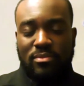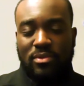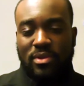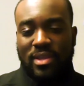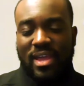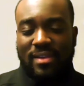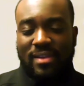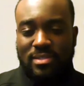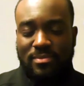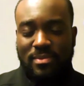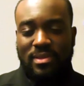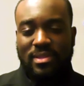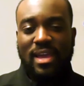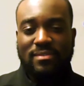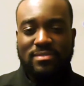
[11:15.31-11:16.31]
could have
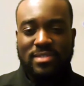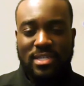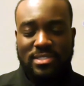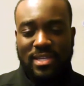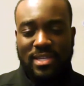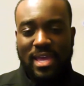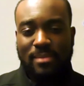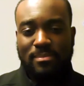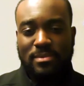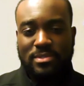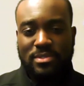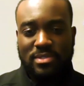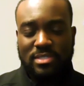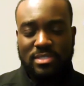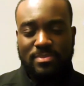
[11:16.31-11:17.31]
something life changing happen.
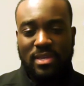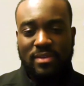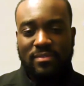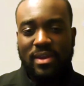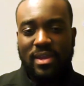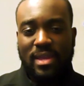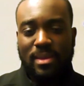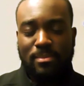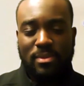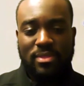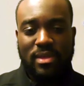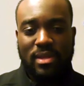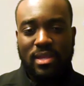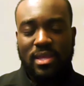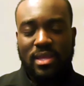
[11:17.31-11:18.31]
So just being very
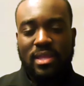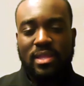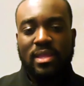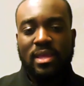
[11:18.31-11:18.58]
empathetic, and